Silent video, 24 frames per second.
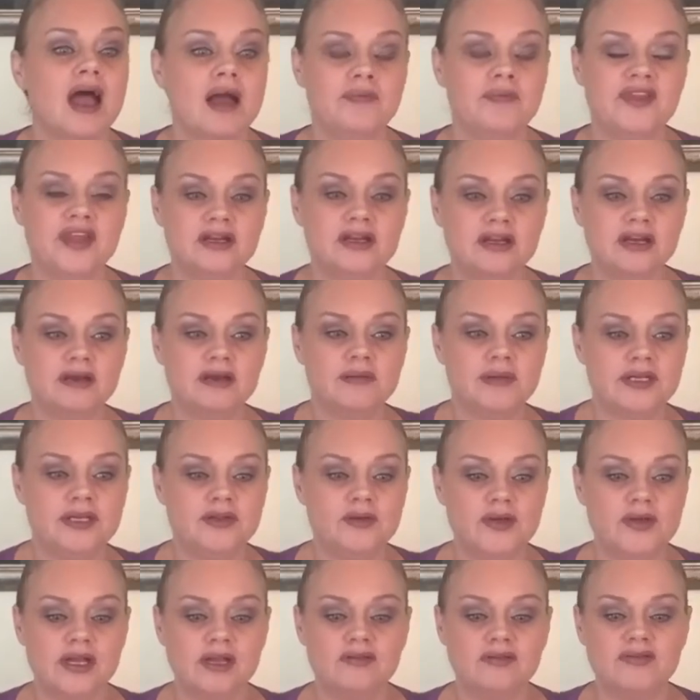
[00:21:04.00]
I'm then going to be
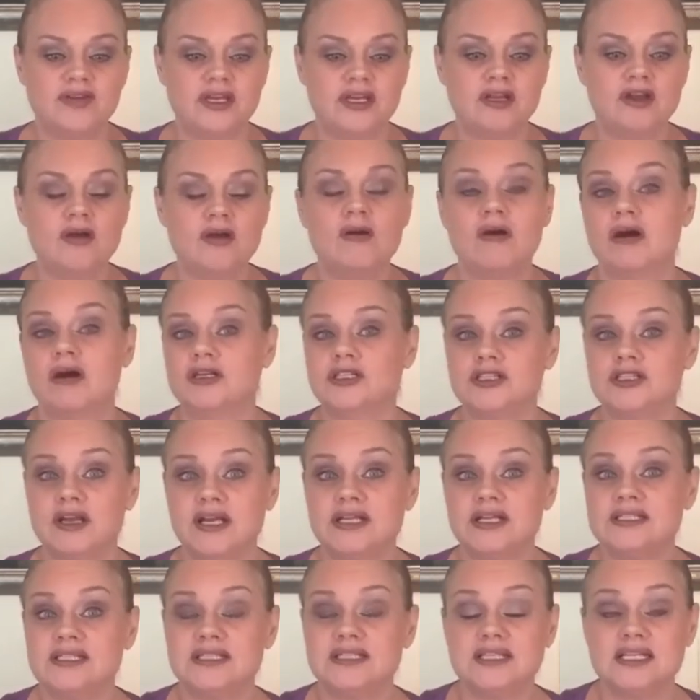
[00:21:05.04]
doing a video on
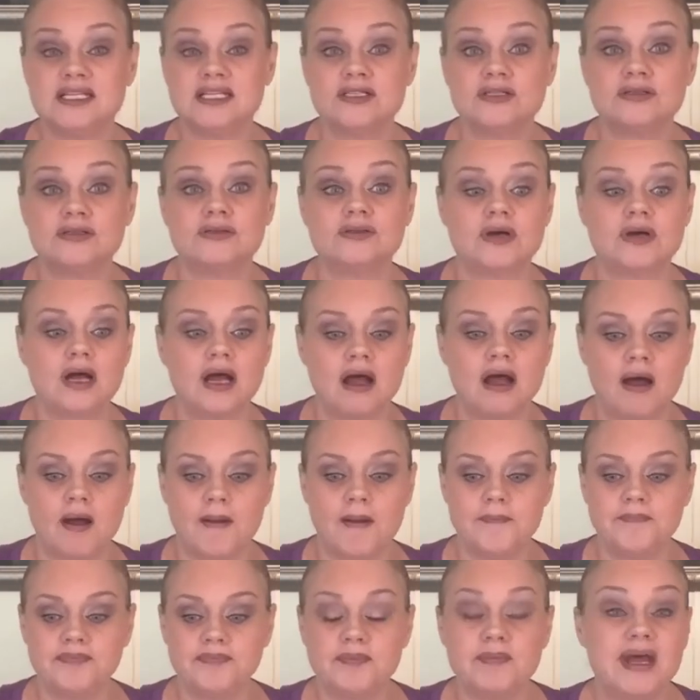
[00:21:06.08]
transcendental
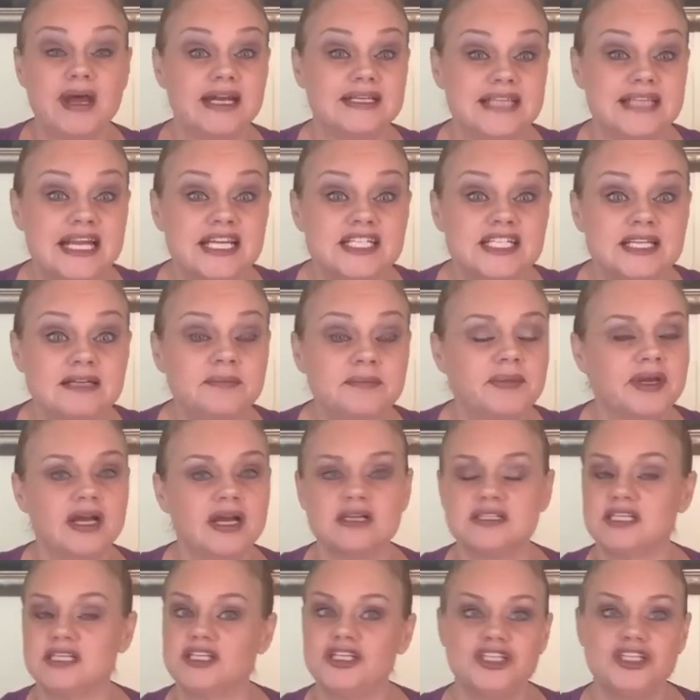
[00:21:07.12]
meditation
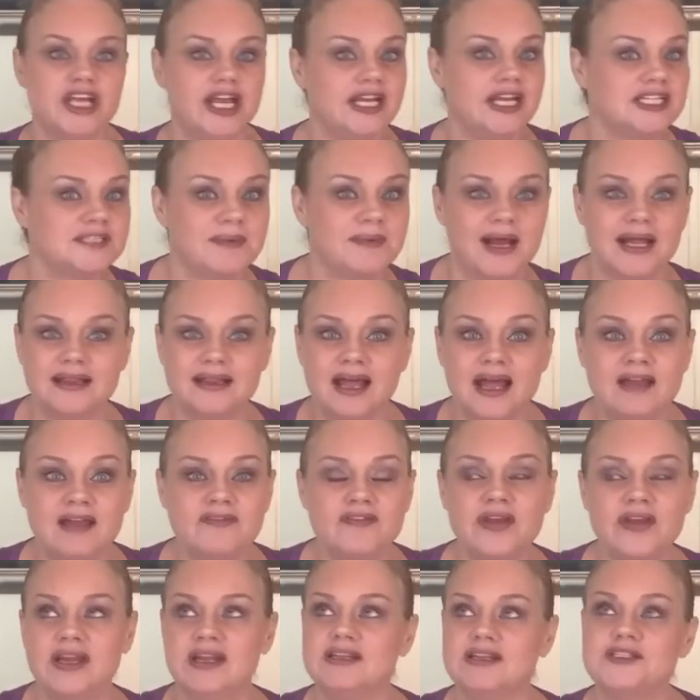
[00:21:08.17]
because it's changed my life
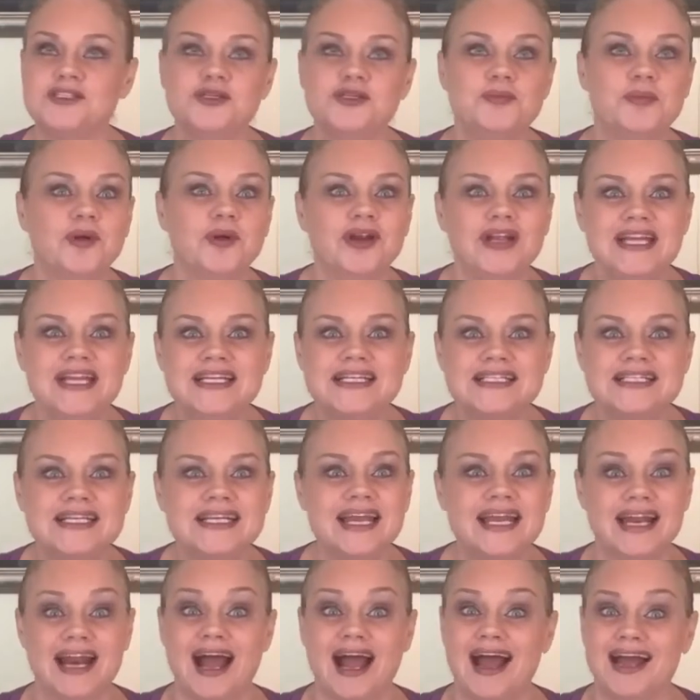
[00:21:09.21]
and it's super easy.
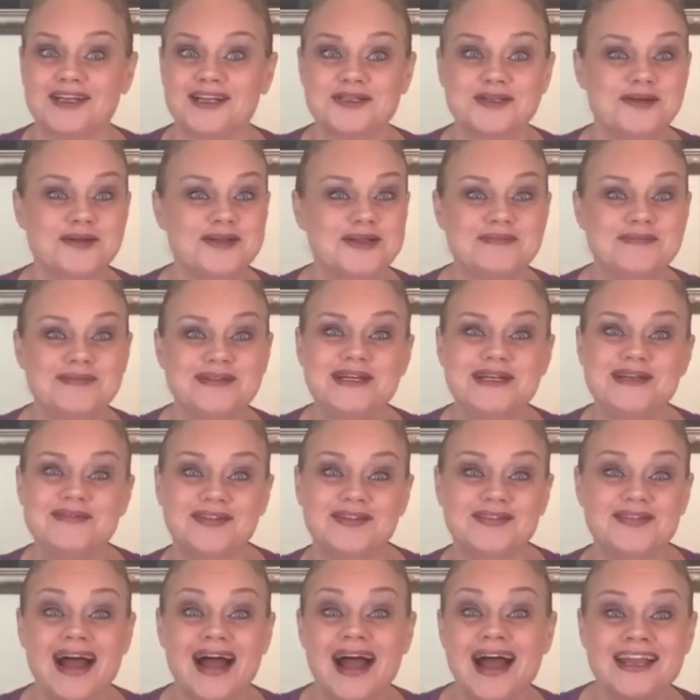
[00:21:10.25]
And I truly believe
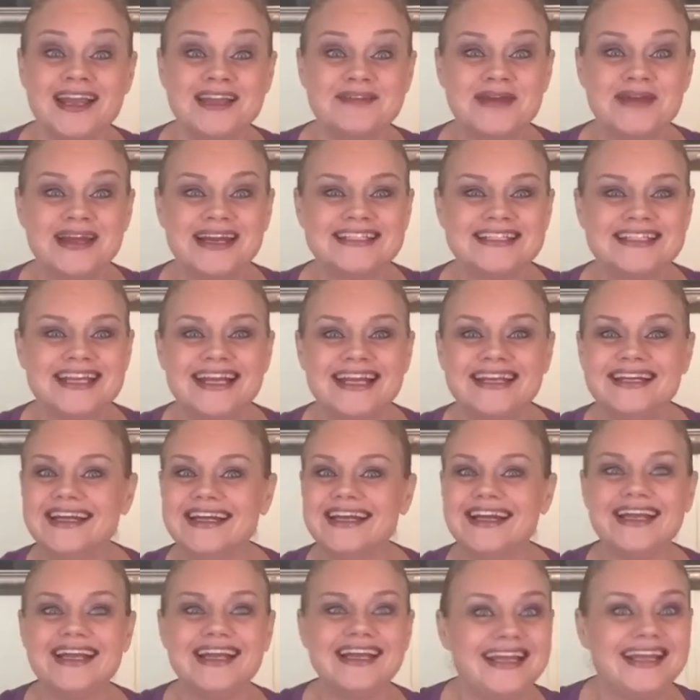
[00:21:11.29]
if I can meditate,
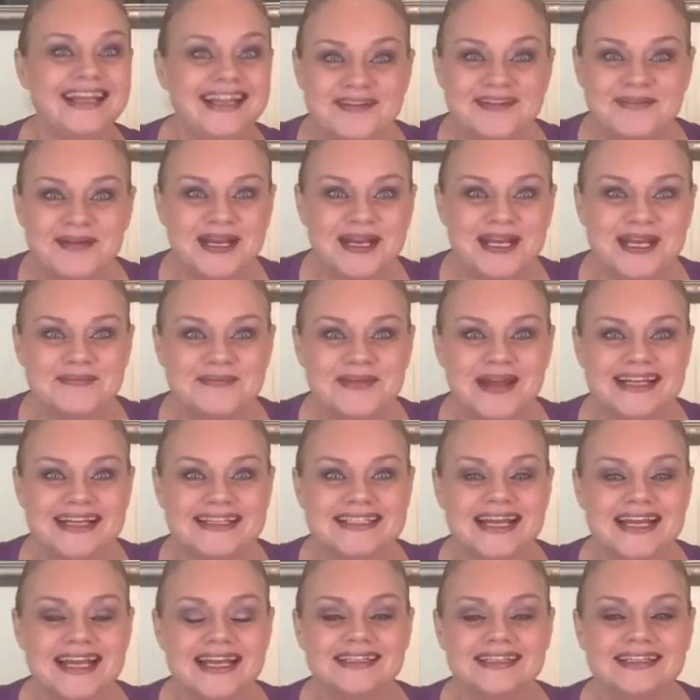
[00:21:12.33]
anybody can
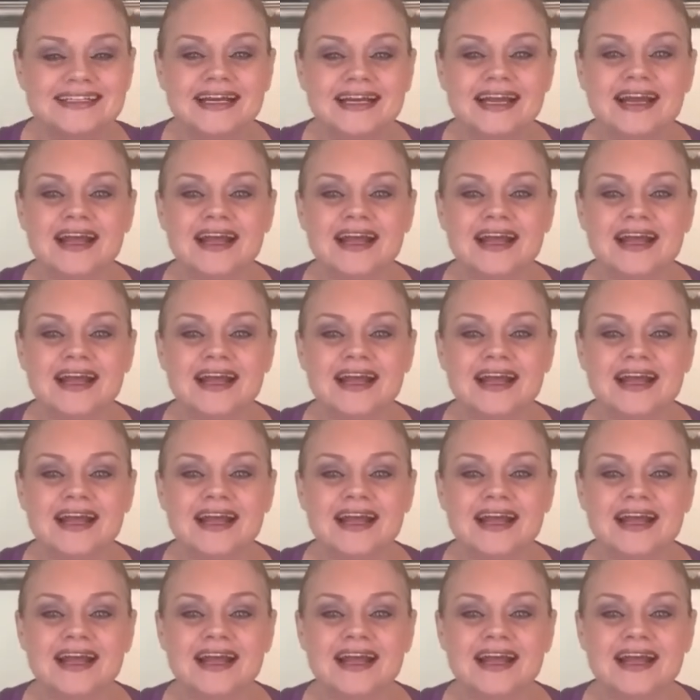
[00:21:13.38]
meditate.